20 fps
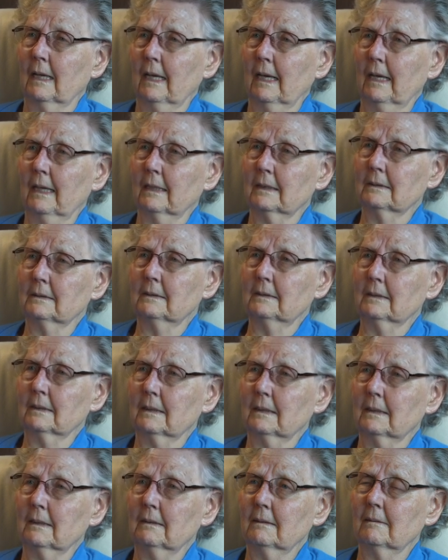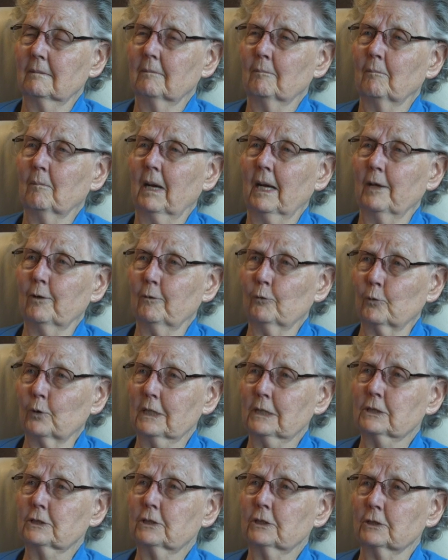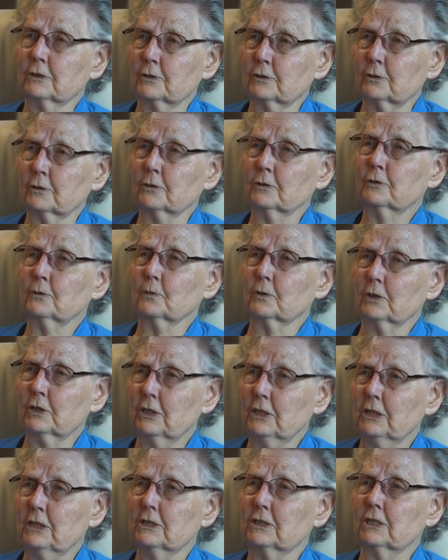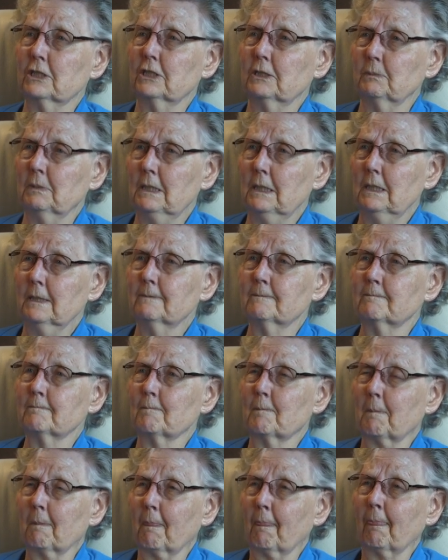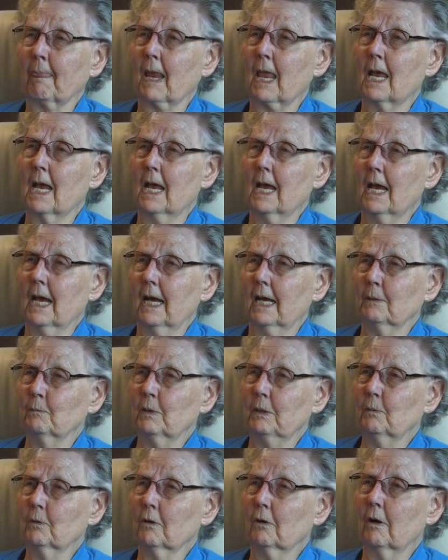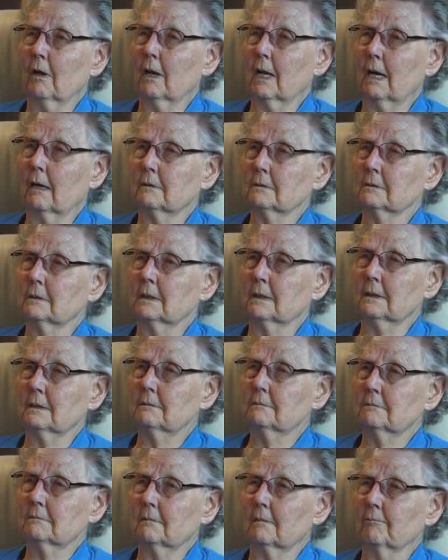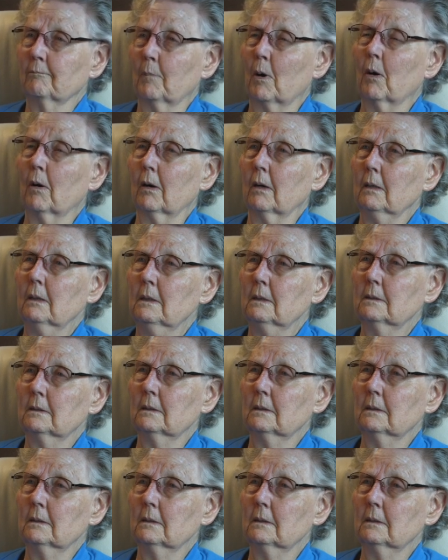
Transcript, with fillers: And uh, my three sisters were teasing me, and we were all out in the barn.